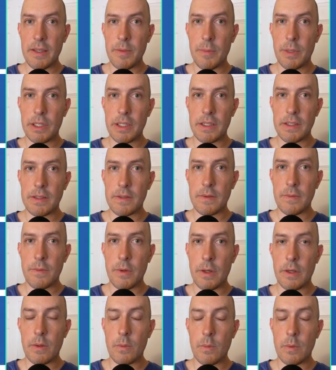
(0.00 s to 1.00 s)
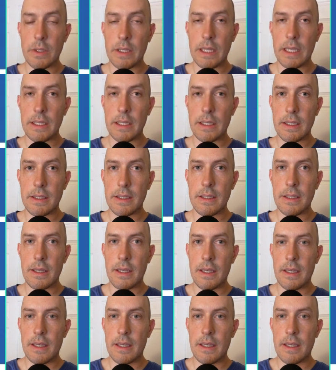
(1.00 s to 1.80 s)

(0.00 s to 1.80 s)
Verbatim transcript: but it's very related.